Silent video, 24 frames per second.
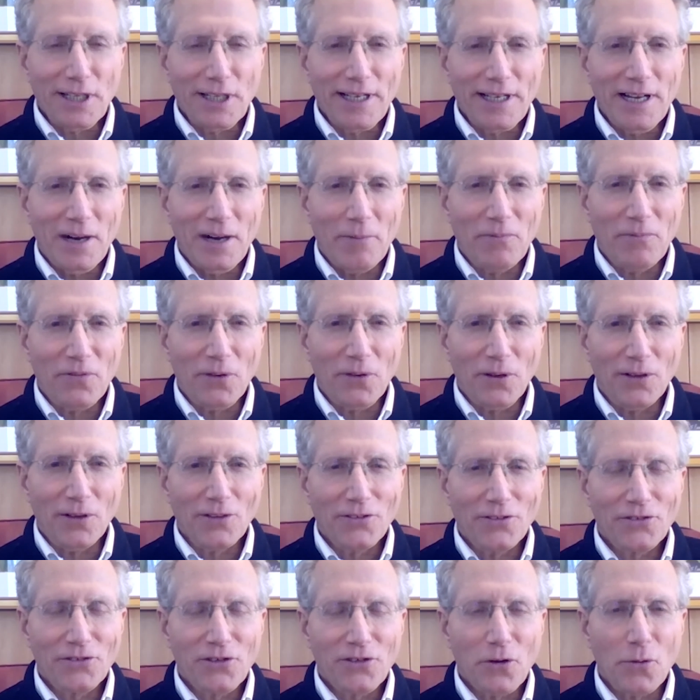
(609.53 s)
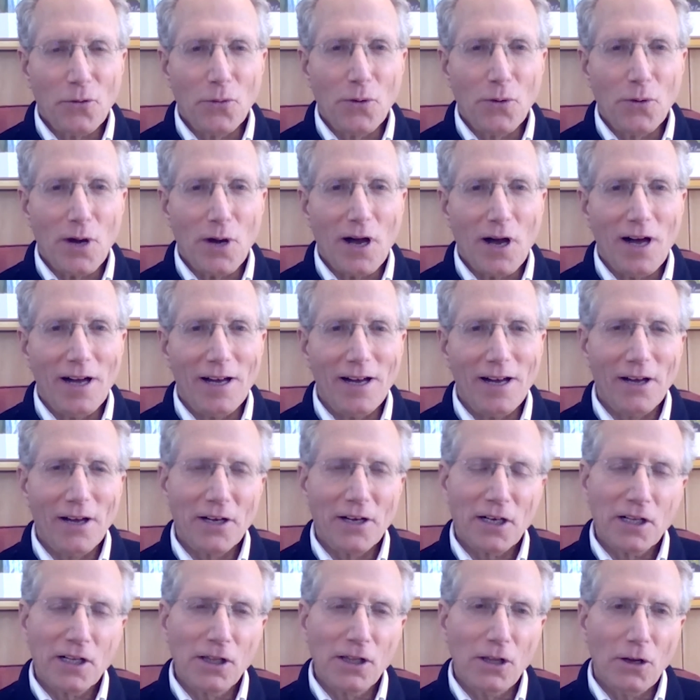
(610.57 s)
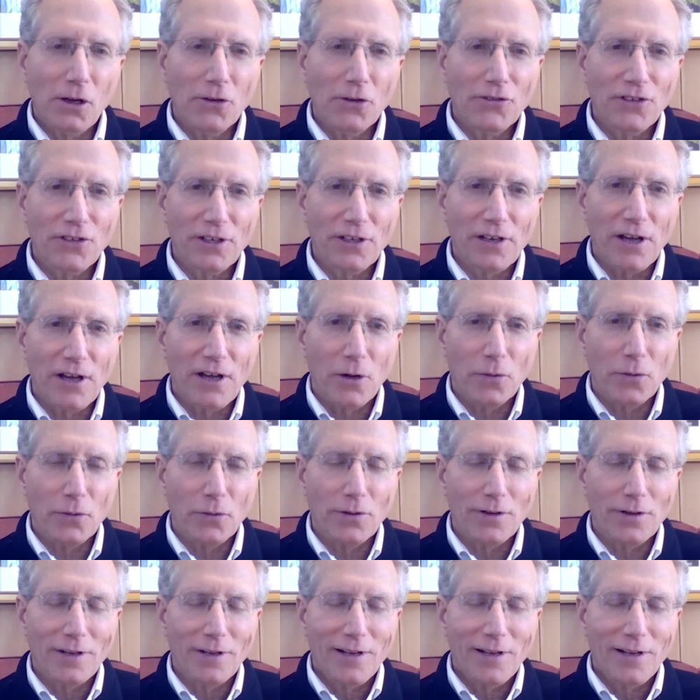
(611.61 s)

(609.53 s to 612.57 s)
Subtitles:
helpful. So, on a closing note,